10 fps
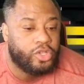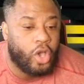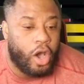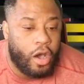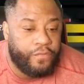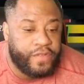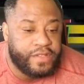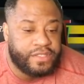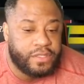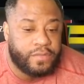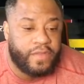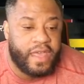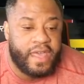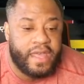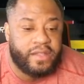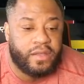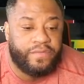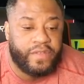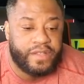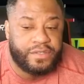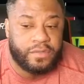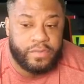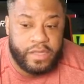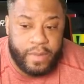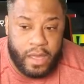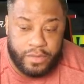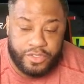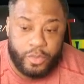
your offensive and defensive rebound.